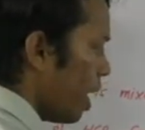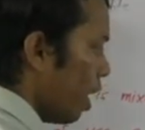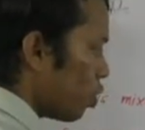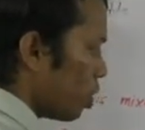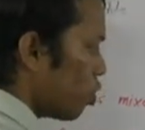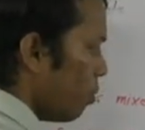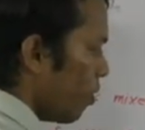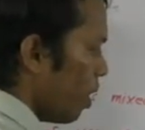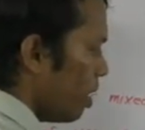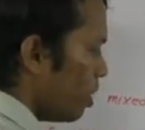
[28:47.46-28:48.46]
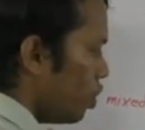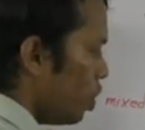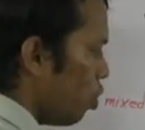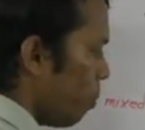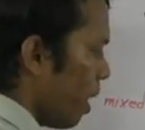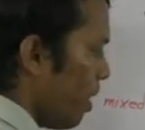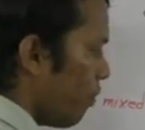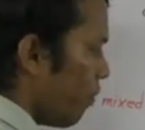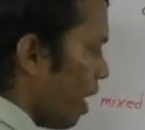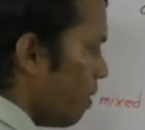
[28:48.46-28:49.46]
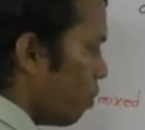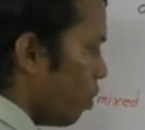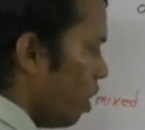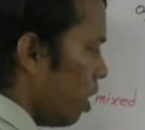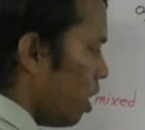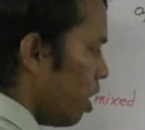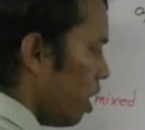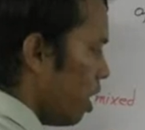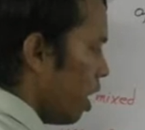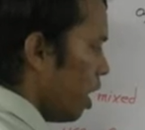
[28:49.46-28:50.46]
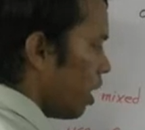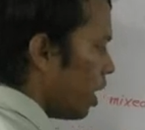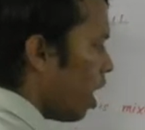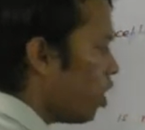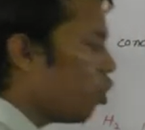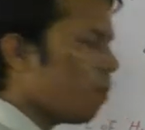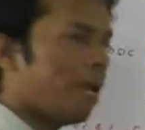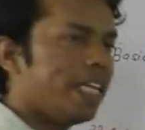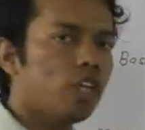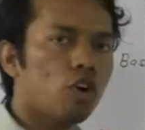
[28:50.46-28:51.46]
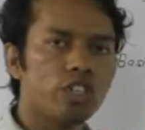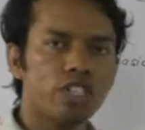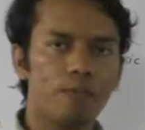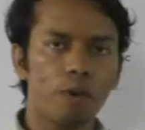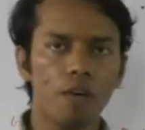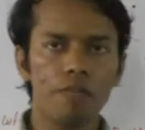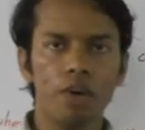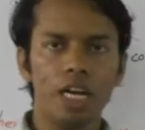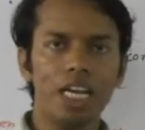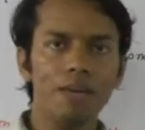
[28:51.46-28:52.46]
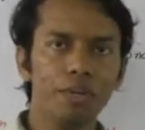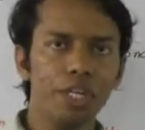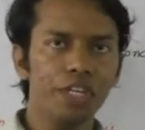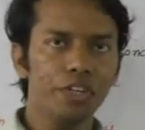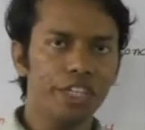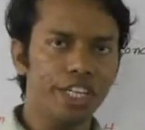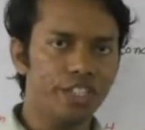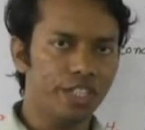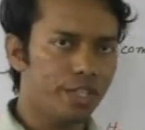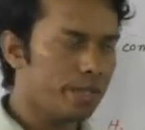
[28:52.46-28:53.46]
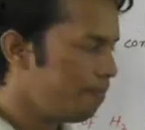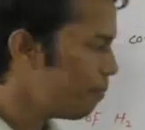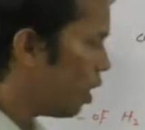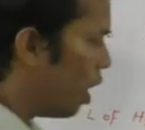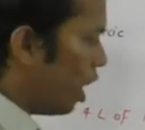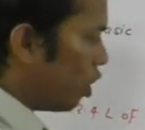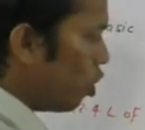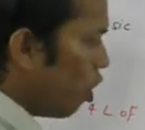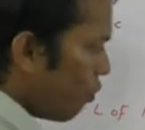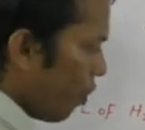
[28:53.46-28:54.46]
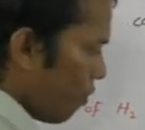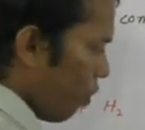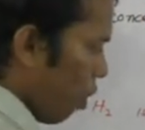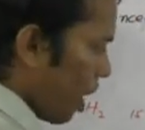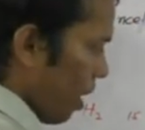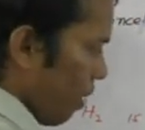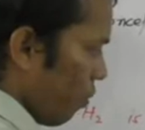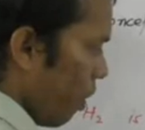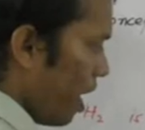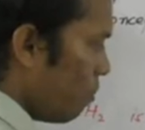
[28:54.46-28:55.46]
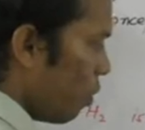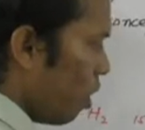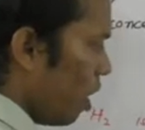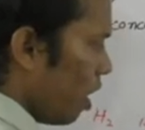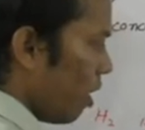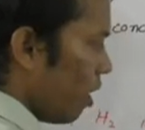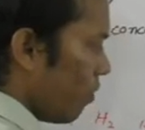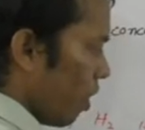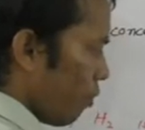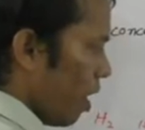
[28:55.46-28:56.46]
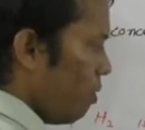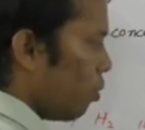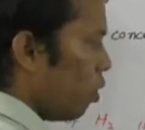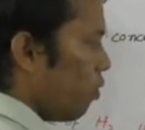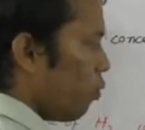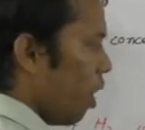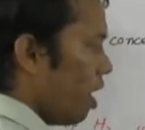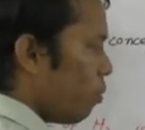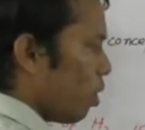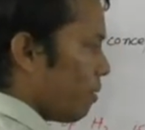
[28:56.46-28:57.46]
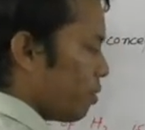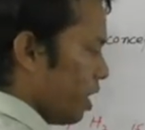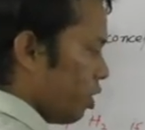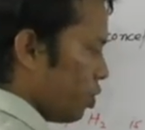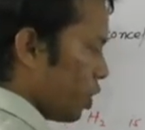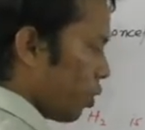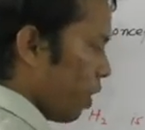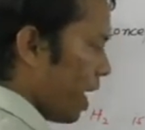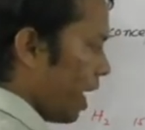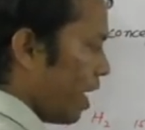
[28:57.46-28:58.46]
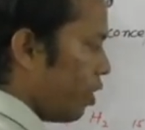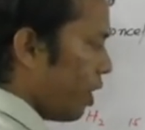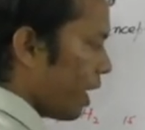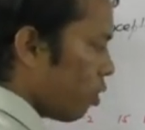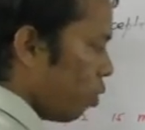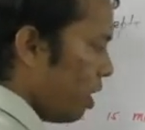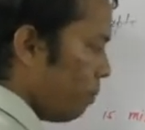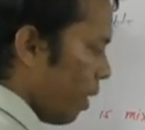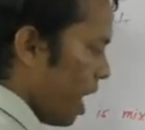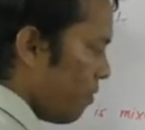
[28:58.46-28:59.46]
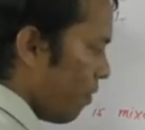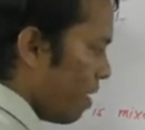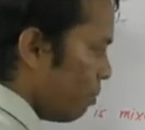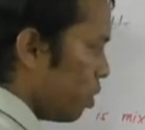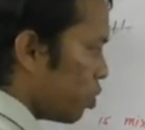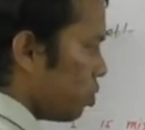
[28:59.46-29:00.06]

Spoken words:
So this will be what? 0.5 mole. Now you apply the concept of limiting reagent. You know, for okay, 1 mole, for 1 mole of Cl2 is required and you are taking only 0.5 mole.